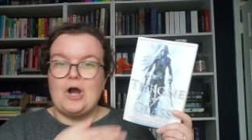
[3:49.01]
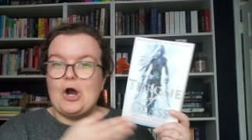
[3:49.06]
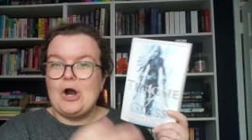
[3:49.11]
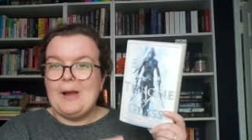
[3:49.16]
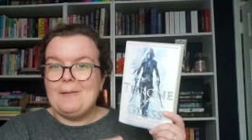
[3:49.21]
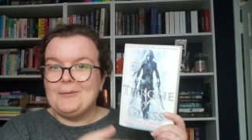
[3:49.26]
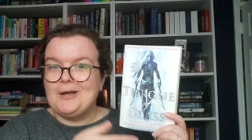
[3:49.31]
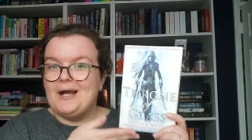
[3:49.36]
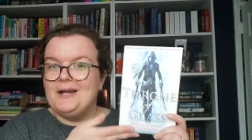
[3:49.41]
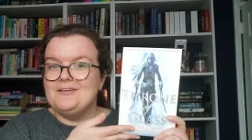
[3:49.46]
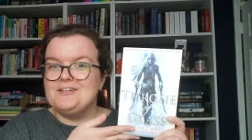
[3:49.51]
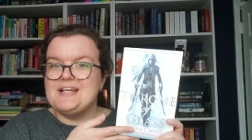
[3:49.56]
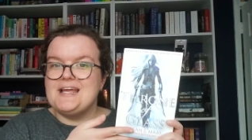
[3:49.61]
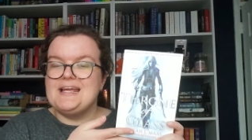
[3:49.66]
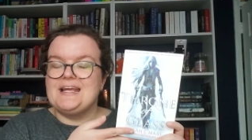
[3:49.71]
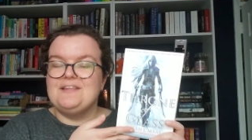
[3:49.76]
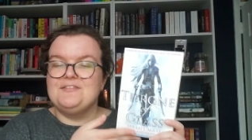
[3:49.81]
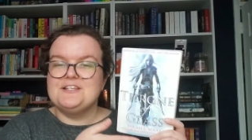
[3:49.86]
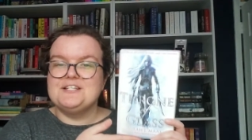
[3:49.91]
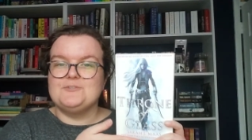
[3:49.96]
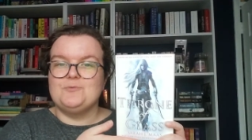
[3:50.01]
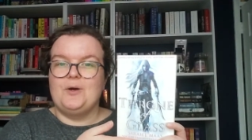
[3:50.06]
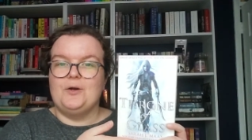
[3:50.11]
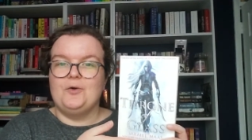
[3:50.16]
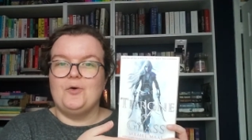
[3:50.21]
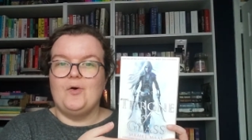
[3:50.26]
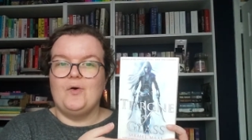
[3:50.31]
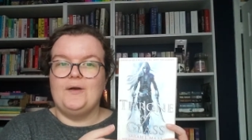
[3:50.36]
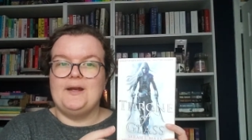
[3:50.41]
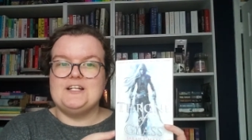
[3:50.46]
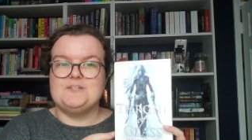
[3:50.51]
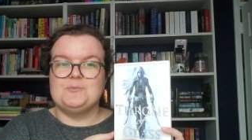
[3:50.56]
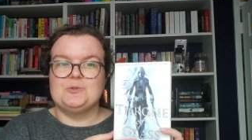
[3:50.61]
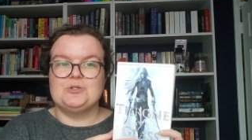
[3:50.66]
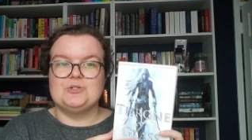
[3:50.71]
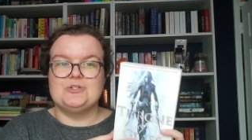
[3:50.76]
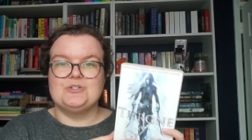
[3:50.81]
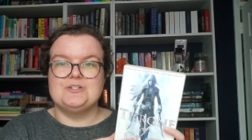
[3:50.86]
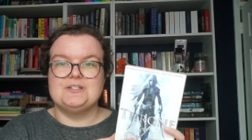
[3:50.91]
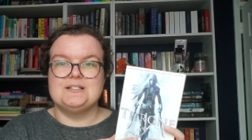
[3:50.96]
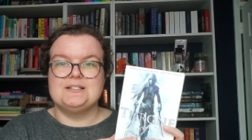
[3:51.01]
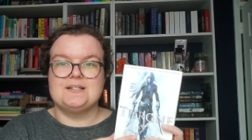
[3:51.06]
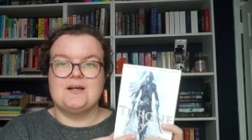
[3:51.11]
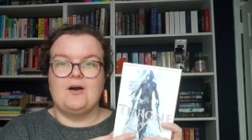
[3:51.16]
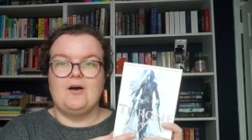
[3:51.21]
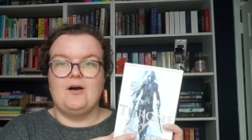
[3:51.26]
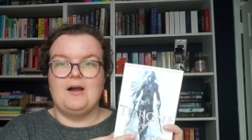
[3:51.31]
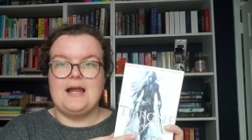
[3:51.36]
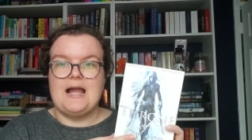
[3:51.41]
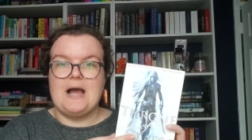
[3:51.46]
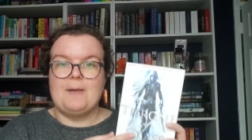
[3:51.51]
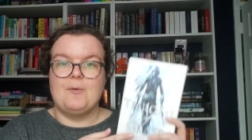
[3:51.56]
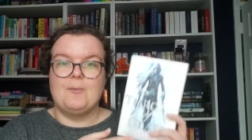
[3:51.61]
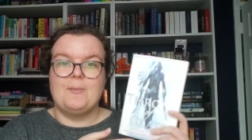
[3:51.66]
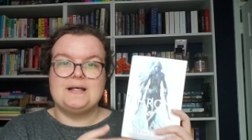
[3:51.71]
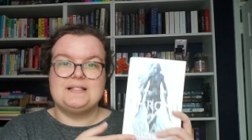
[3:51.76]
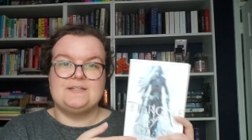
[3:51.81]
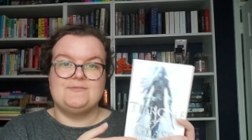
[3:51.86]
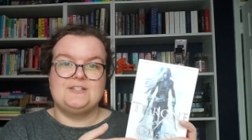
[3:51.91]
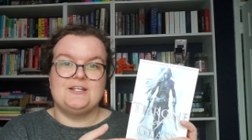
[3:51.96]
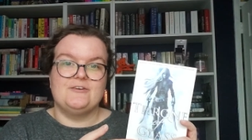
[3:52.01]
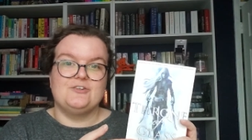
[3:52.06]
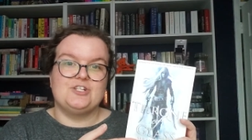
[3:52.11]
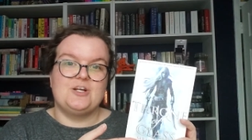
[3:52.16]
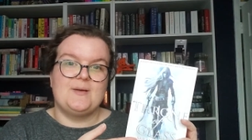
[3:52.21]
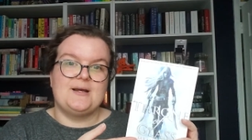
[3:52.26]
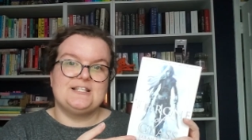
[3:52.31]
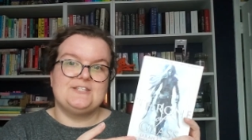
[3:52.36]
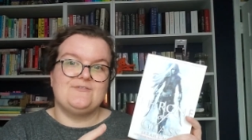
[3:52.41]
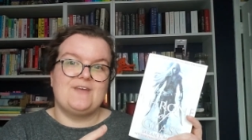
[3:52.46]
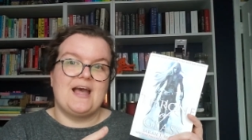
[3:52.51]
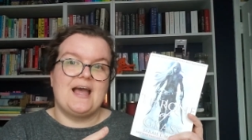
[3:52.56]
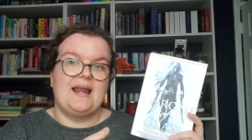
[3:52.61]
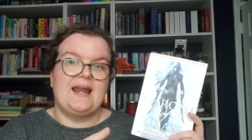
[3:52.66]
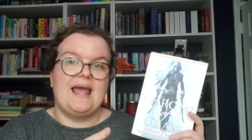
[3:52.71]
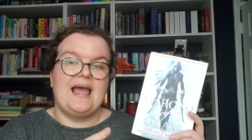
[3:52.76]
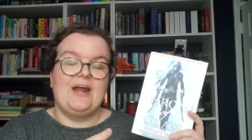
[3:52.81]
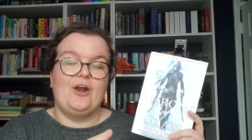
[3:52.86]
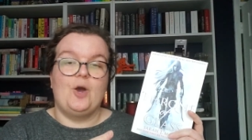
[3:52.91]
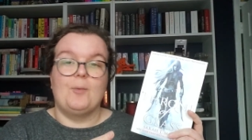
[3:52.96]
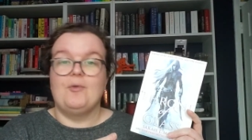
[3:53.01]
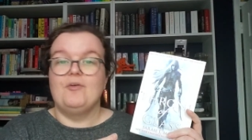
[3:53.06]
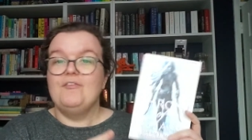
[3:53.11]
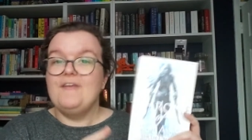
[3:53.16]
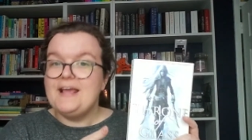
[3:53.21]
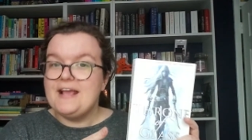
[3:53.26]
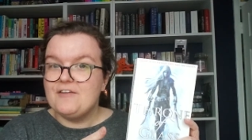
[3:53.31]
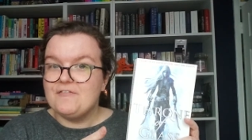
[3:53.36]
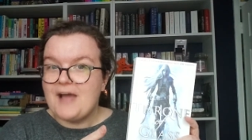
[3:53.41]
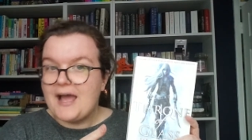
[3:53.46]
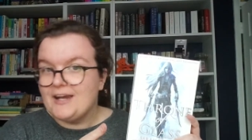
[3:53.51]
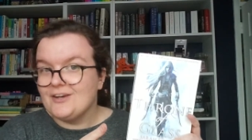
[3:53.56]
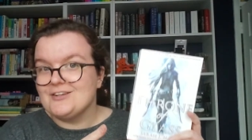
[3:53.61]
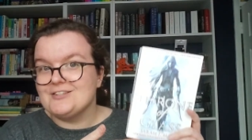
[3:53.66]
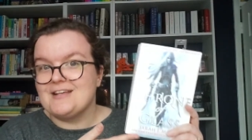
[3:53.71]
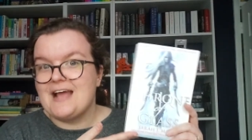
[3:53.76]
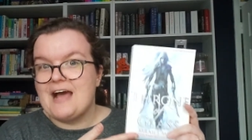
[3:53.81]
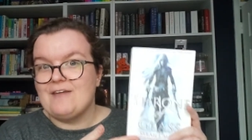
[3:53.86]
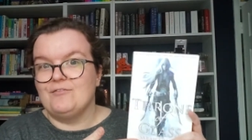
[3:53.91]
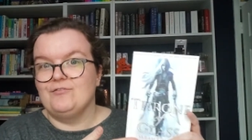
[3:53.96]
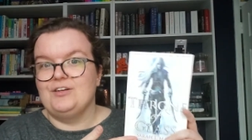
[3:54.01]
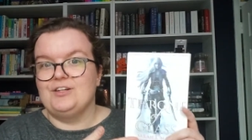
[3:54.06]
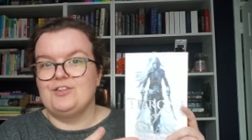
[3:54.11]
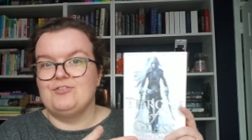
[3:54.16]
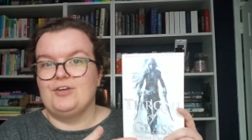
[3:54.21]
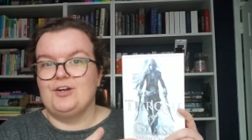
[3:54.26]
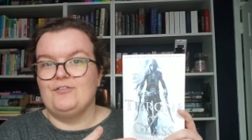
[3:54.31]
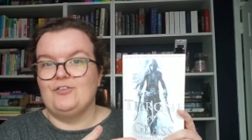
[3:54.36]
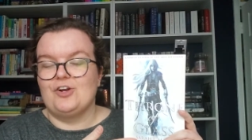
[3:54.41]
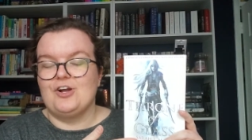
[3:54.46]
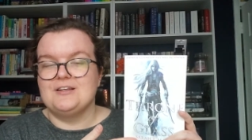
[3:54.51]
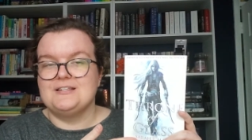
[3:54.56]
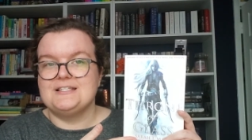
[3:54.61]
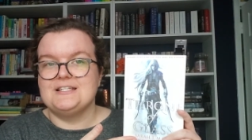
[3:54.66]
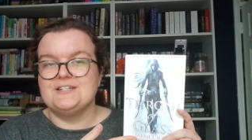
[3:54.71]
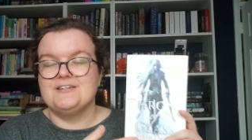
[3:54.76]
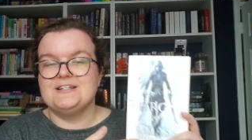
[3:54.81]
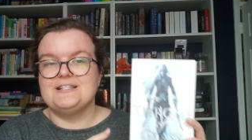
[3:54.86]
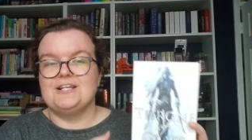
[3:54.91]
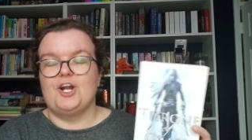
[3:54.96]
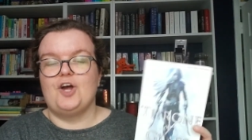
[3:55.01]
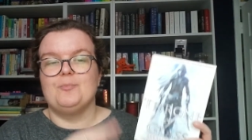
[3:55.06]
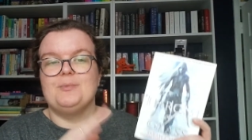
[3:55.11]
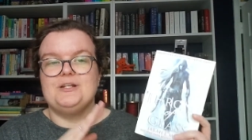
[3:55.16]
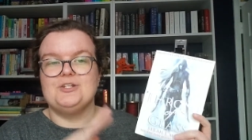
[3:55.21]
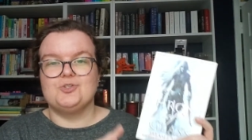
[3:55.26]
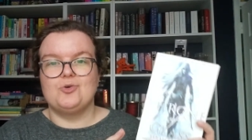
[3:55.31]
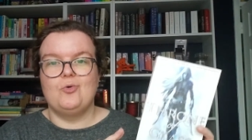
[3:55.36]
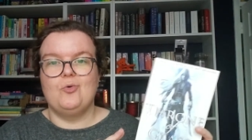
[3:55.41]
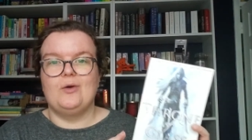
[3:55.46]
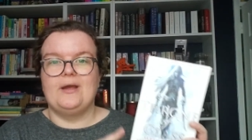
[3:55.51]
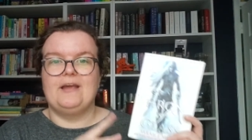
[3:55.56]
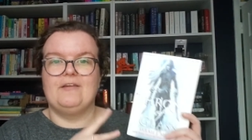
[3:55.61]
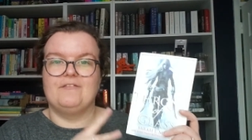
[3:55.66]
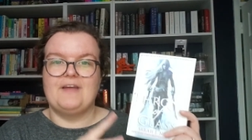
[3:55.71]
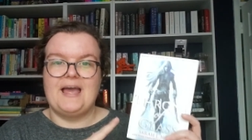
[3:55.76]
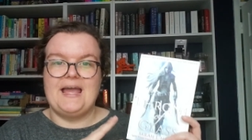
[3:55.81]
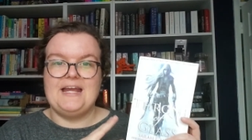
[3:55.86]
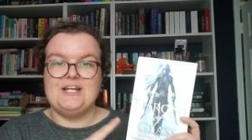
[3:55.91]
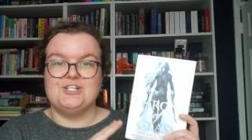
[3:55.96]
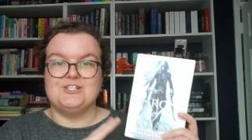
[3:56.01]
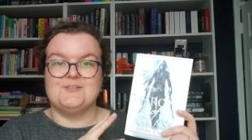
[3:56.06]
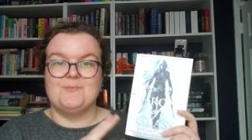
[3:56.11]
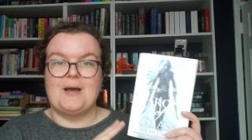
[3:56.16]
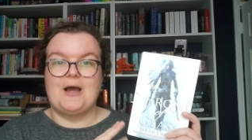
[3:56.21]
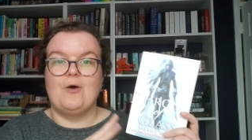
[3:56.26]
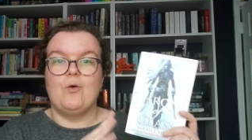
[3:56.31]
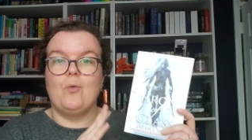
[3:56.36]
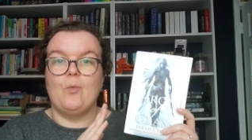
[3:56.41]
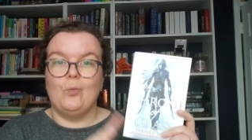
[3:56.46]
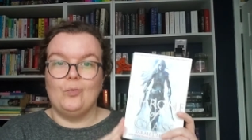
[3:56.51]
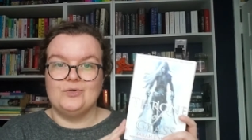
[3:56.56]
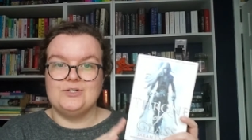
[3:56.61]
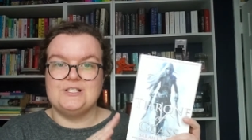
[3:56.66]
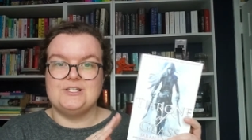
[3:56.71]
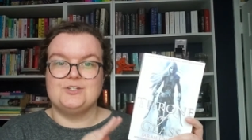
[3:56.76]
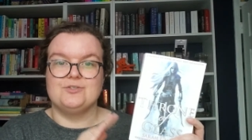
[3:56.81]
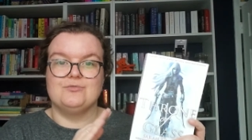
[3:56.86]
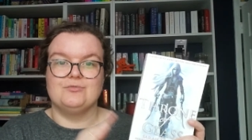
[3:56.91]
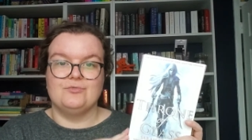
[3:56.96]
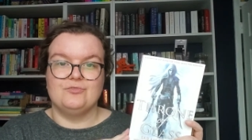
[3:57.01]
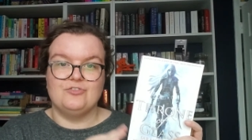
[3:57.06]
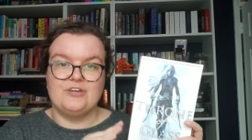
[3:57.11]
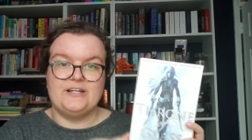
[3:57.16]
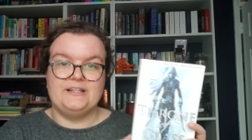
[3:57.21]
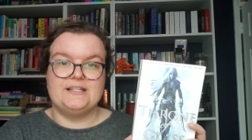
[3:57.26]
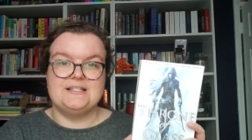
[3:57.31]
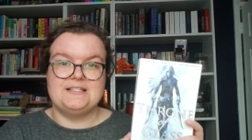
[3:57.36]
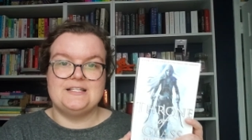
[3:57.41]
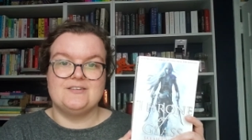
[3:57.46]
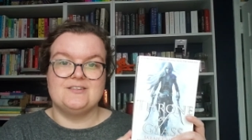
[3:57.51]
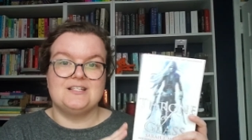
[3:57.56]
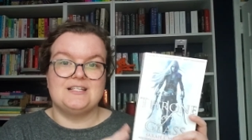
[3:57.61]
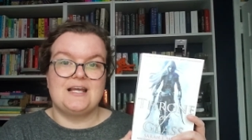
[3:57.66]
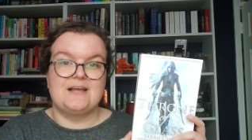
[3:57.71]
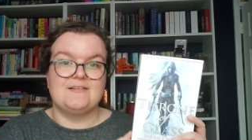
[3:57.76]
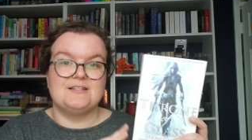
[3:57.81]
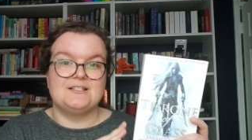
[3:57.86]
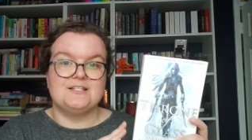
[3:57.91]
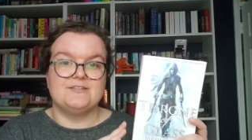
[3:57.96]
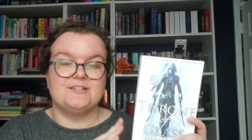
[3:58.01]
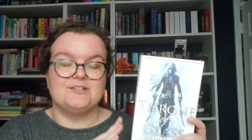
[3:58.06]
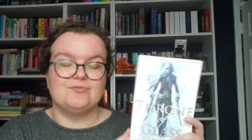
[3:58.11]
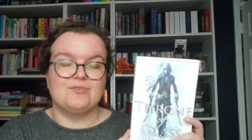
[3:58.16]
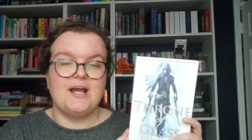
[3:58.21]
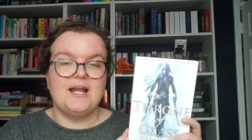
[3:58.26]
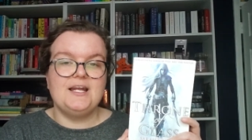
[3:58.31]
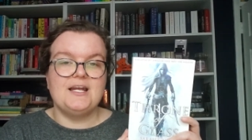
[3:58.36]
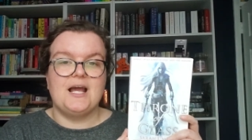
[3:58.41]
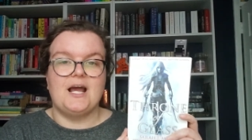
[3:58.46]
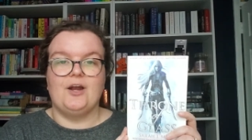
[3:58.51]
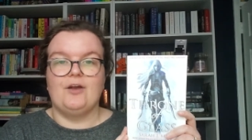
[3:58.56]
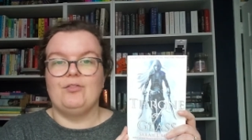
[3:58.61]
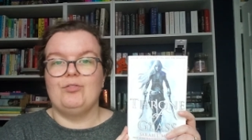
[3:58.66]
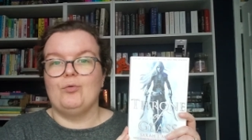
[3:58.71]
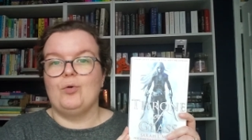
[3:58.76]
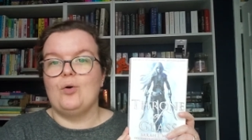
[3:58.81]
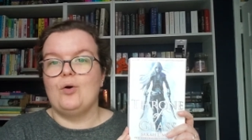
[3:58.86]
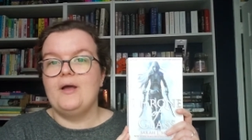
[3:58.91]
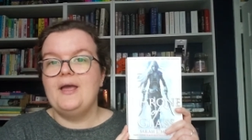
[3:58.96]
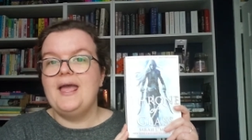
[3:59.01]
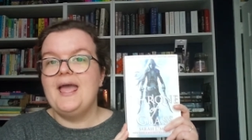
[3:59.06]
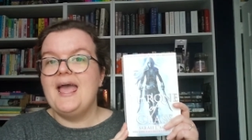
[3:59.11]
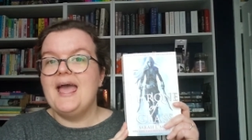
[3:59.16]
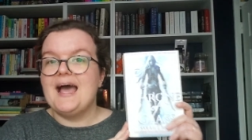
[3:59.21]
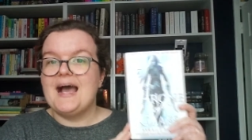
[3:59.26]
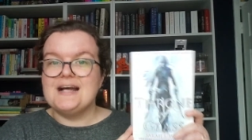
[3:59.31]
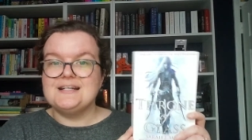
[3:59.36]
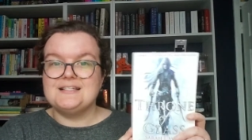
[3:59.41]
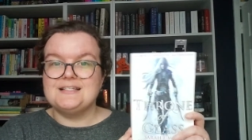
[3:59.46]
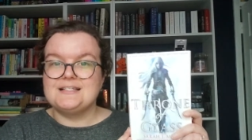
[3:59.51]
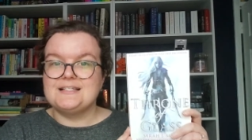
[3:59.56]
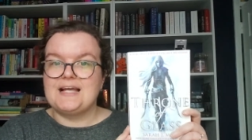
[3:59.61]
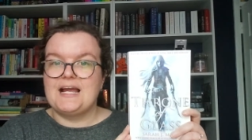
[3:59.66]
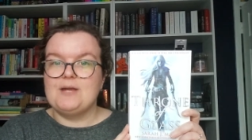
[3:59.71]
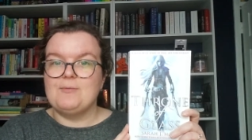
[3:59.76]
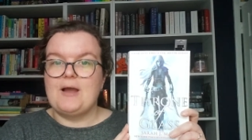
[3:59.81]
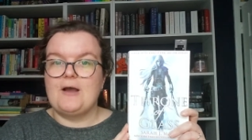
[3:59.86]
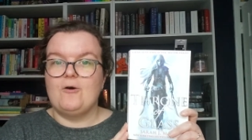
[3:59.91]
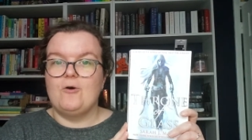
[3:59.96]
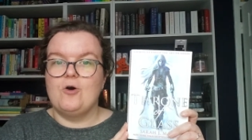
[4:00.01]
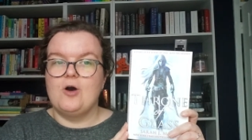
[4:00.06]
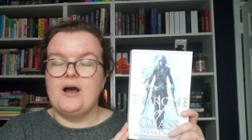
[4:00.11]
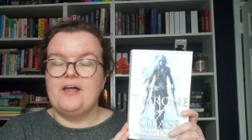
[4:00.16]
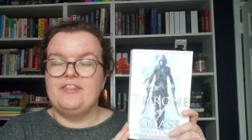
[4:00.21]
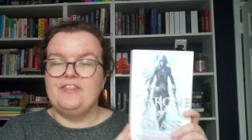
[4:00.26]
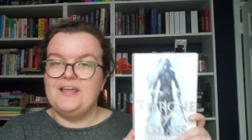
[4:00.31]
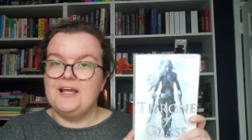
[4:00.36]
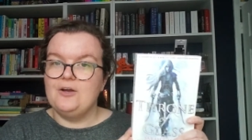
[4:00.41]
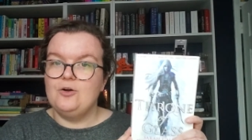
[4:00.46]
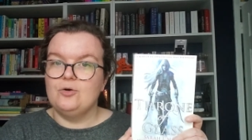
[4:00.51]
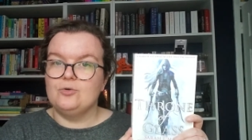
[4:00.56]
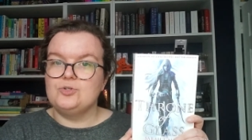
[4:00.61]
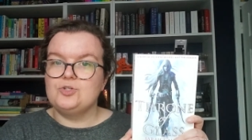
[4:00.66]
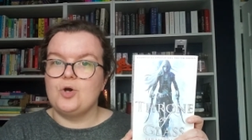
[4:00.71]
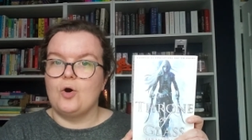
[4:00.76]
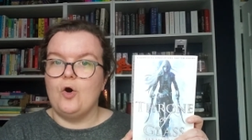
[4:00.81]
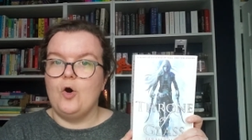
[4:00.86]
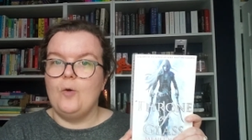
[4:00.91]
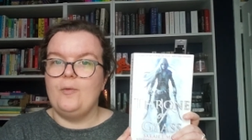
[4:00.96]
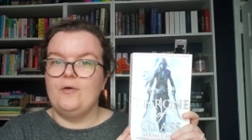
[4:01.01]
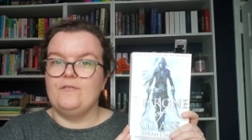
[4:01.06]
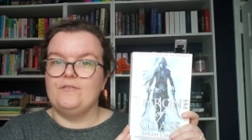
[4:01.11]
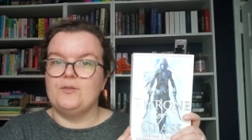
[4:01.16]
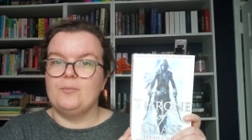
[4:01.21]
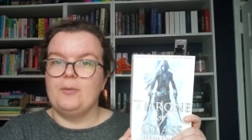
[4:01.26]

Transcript: I'm kind of taking this one on is because I am a massive Sarah J Maas fan and I'm a fake fan because I haven't read the Throne of Glass series and I've been talking for ages about wanting to read this series and get the series read and I thought as this came out I think on top of the